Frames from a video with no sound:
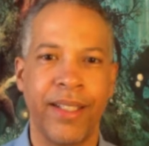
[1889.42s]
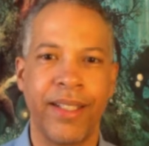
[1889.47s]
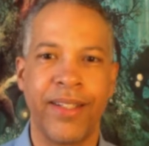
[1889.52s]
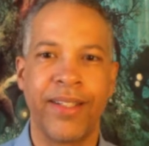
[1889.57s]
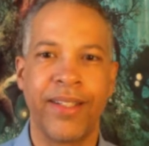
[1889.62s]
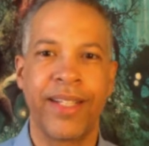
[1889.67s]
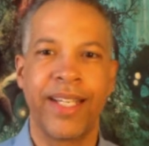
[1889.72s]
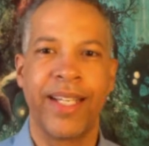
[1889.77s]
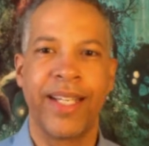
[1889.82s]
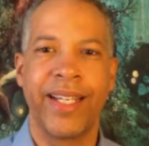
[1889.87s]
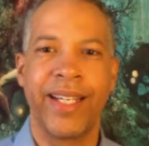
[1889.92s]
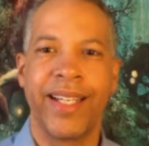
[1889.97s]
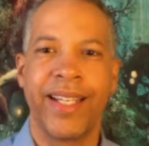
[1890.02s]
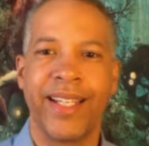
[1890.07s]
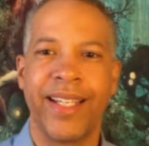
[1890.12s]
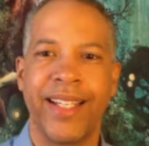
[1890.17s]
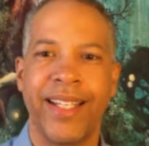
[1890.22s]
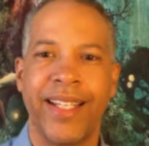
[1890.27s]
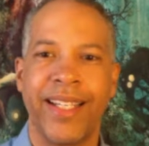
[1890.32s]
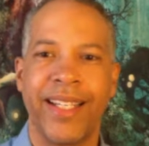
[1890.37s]
Okay.
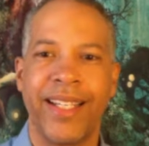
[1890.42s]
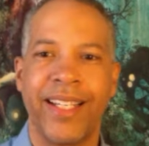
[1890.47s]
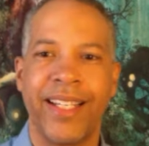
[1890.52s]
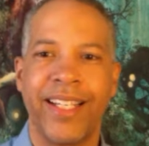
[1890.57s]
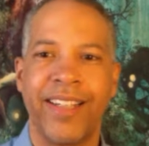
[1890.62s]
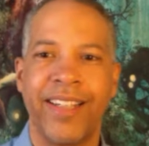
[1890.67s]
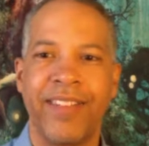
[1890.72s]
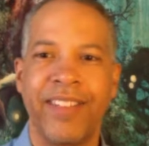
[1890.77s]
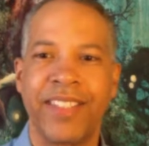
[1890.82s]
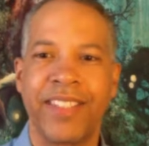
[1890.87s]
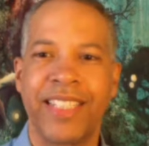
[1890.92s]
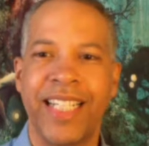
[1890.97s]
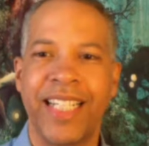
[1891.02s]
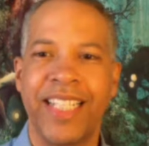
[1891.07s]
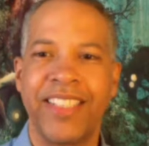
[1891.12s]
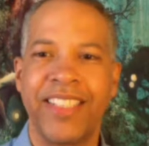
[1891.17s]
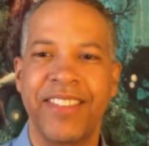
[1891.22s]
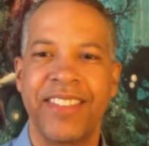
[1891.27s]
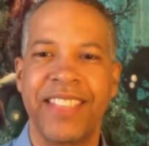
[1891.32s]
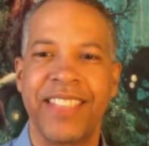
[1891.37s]

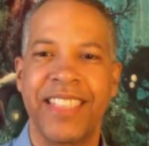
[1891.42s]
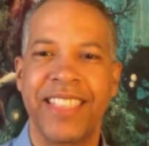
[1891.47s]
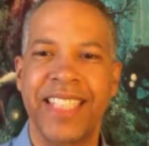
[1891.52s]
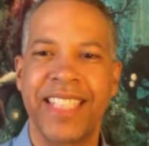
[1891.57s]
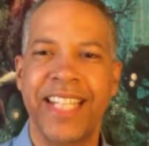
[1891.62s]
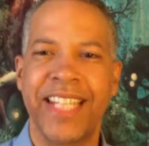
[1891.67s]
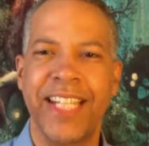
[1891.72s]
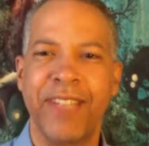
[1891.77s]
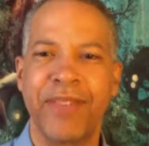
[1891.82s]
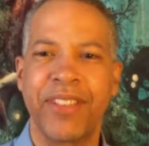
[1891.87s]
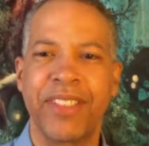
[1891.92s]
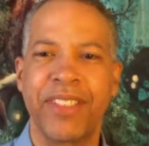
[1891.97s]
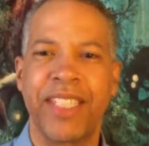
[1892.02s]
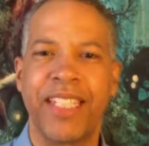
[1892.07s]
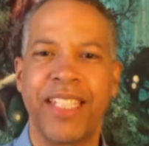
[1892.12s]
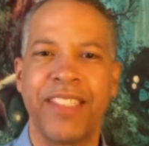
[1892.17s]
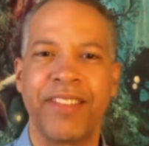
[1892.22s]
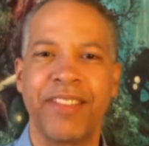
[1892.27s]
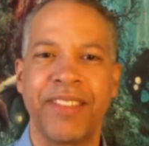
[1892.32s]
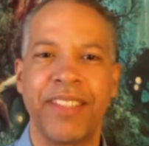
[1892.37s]
Versandra says, "Hey,
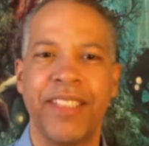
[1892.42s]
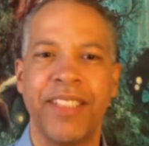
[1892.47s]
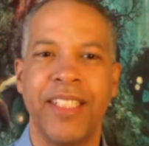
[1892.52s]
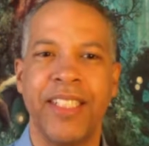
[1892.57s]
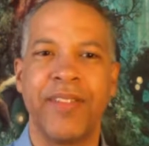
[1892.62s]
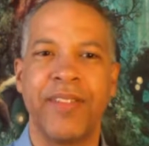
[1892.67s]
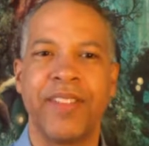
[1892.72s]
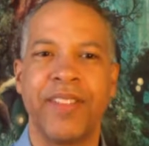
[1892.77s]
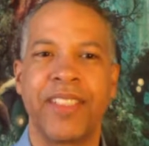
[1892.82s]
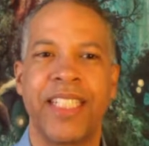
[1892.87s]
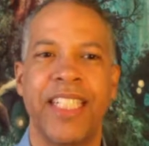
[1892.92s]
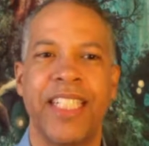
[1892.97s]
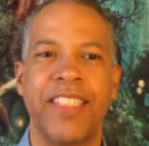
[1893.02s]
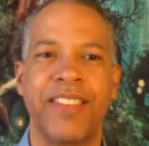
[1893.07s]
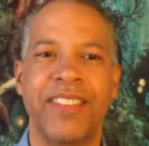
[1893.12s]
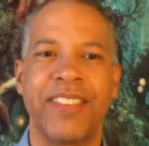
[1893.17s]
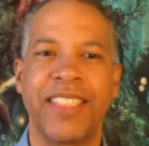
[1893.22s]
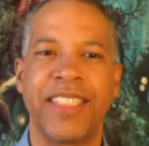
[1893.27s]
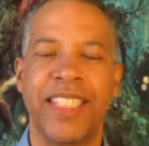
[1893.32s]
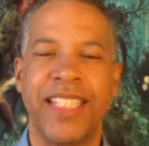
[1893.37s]
Versandra."
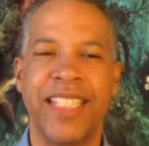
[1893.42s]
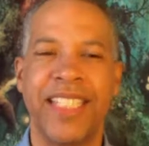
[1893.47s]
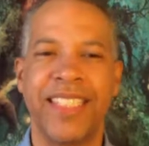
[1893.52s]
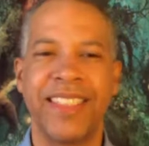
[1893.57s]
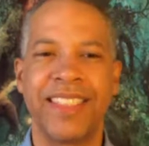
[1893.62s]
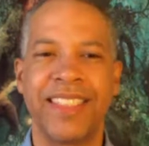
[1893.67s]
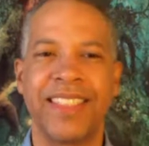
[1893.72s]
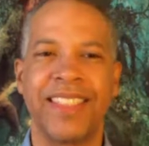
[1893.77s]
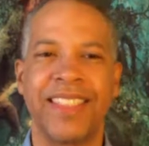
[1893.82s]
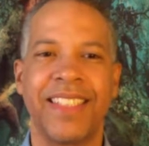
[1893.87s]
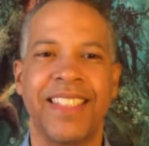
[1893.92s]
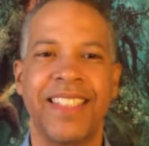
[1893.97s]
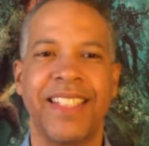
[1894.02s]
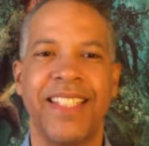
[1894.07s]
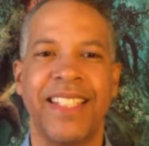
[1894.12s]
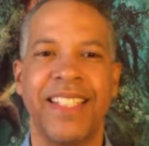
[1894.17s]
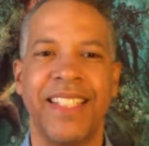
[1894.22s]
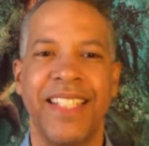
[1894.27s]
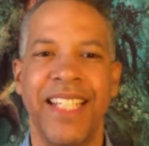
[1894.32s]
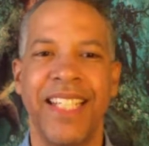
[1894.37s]
Versandra says,
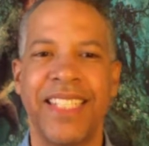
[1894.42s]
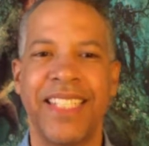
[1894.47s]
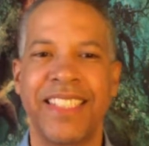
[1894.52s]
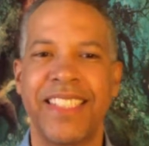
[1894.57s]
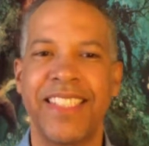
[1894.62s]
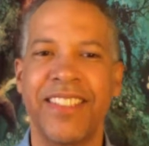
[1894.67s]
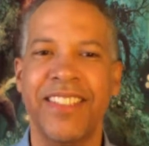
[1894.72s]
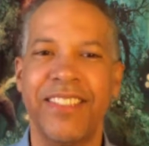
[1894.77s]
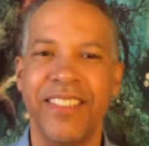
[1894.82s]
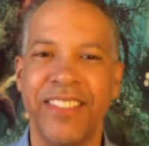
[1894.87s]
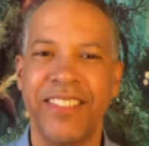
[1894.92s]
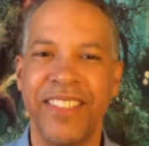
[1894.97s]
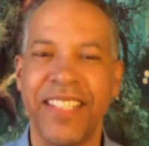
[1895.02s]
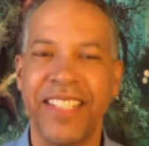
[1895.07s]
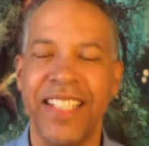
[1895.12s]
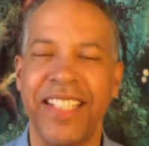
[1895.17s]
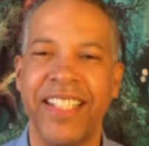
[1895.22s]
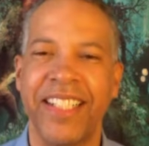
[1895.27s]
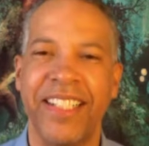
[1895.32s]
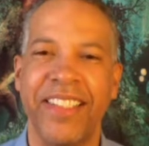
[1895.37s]
"Yes, heal your
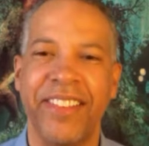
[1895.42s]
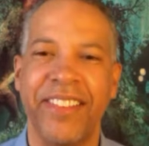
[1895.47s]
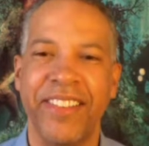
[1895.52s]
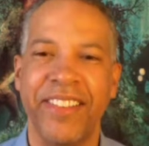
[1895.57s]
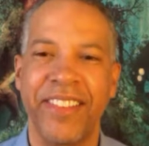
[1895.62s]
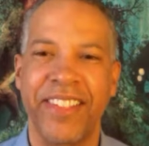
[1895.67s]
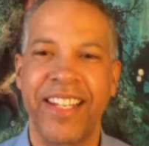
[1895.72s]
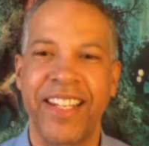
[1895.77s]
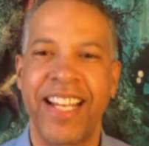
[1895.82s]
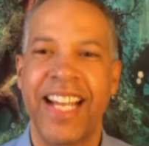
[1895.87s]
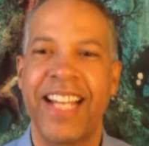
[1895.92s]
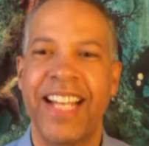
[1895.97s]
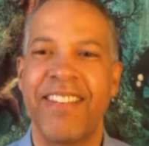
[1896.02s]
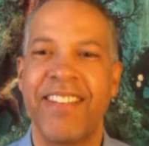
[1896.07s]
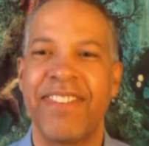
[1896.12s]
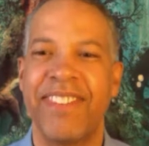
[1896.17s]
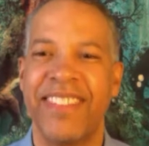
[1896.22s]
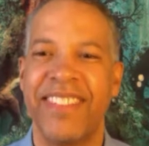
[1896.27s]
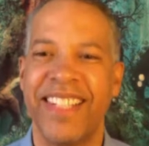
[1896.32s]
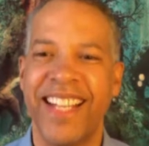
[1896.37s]
gut, heal your
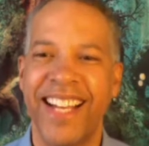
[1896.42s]
life."